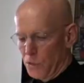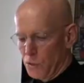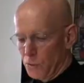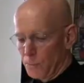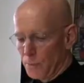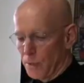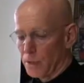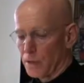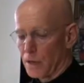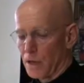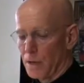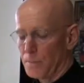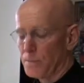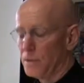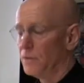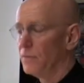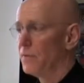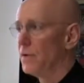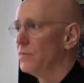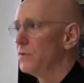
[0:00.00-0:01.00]
we do put a
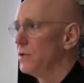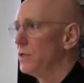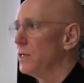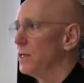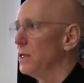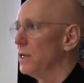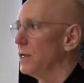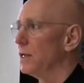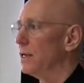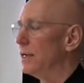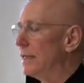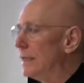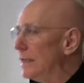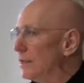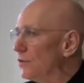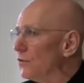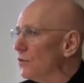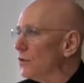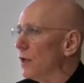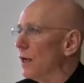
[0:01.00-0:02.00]
copy of everything
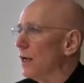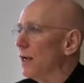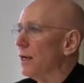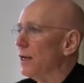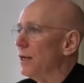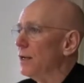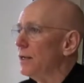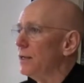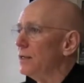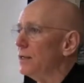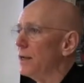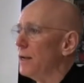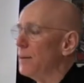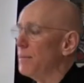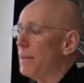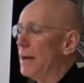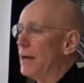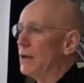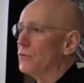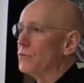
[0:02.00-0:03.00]
inside a
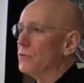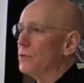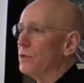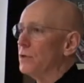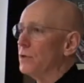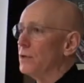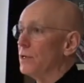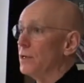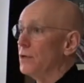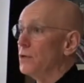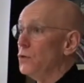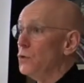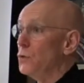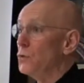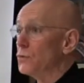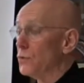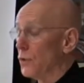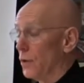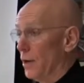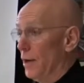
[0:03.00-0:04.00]
mountain in
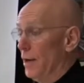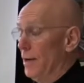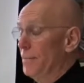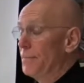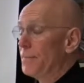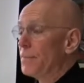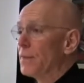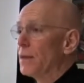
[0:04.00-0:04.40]
Utah,